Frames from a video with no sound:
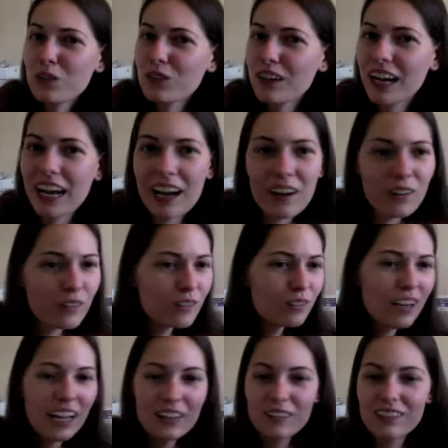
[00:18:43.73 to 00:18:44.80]
How?
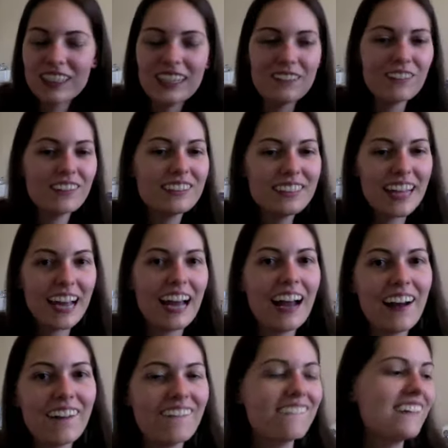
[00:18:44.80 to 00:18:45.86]
I don't get it. Where's the
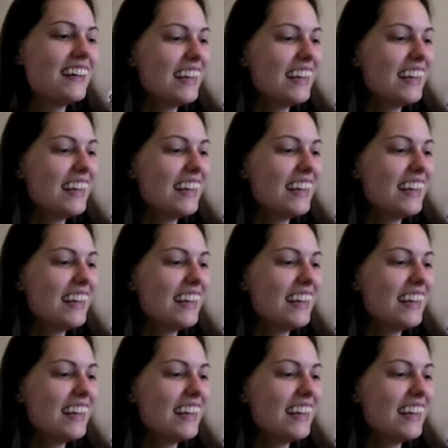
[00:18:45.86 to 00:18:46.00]
how?